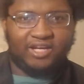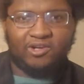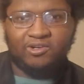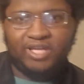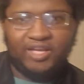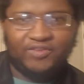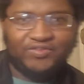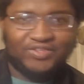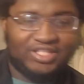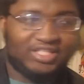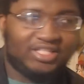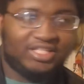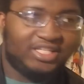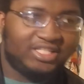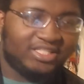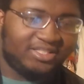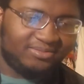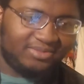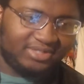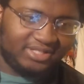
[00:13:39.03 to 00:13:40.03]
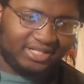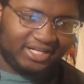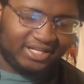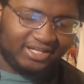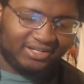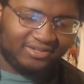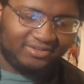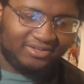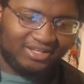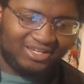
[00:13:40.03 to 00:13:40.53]
okay, if the system's
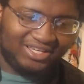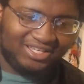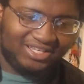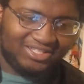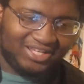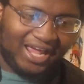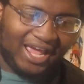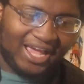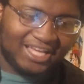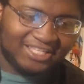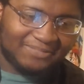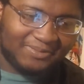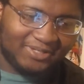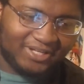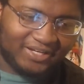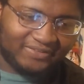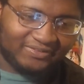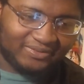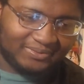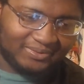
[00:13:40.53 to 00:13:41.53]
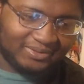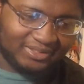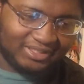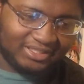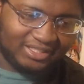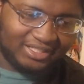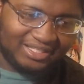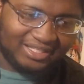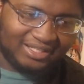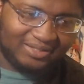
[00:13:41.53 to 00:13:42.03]
down, so that has to be off of one
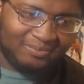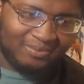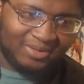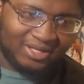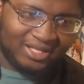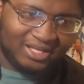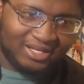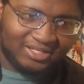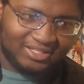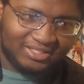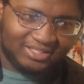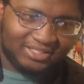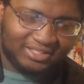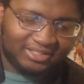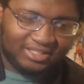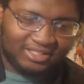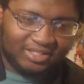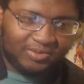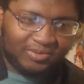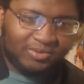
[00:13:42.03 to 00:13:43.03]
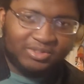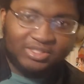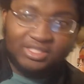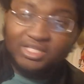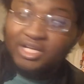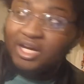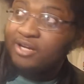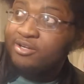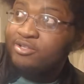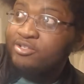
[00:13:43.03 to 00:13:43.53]
because those
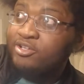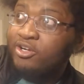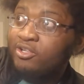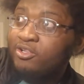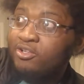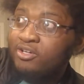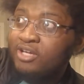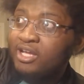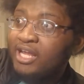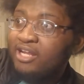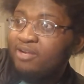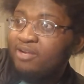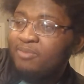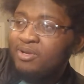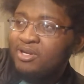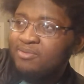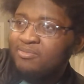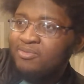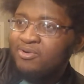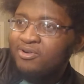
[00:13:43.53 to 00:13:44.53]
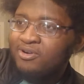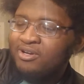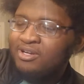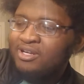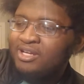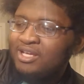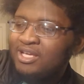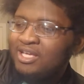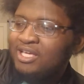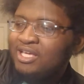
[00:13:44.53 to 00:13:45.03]
guns aren't looking at him anymore.
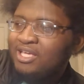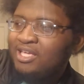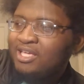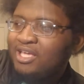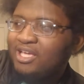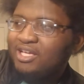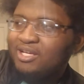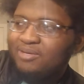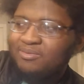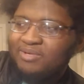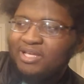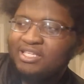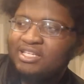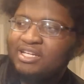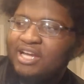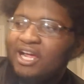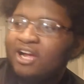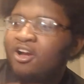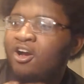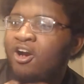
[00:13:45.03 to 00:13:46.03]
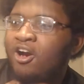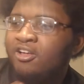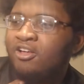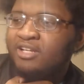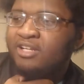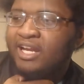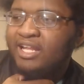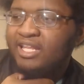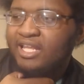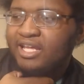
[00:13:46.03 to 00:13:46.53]
I'm guessing that
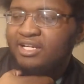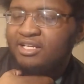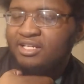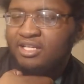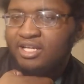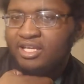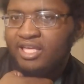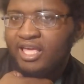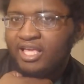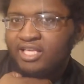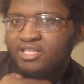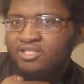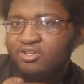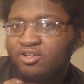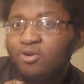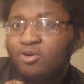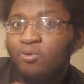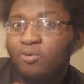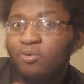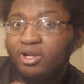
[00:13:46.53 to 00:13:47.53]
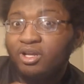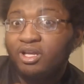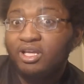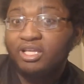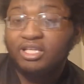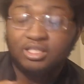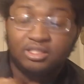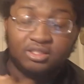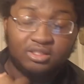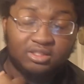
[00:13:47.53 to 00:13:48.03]
collar that like negates your court
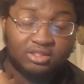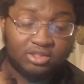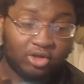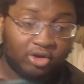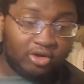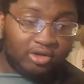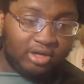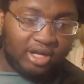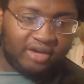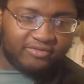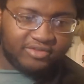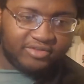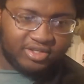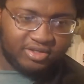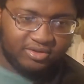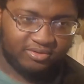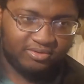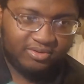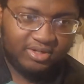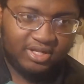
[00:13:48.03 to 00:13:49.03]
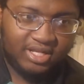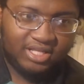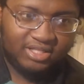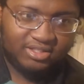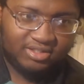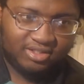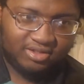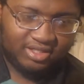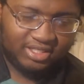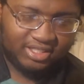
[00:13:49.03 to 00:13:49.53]
is turned off too.
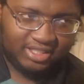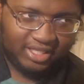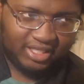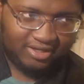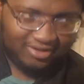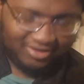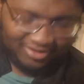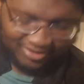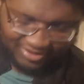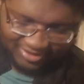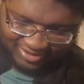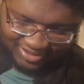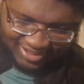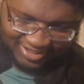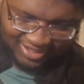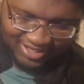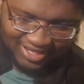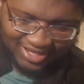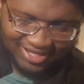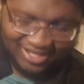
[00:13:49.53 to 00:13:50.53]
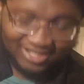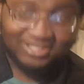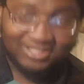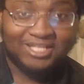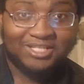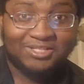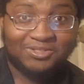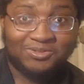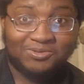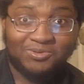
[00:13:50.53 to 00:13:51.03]
So he's like, oh,
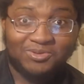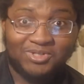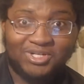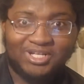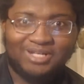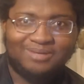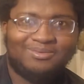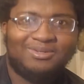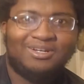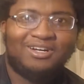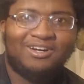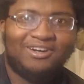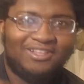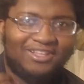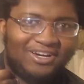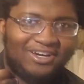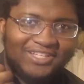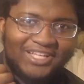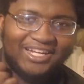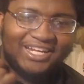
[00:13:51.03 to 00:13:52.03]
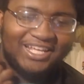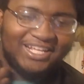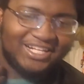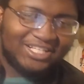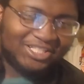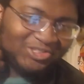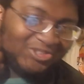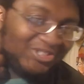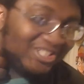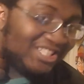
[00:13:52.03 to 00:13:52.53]
I screwed up. All I need is 3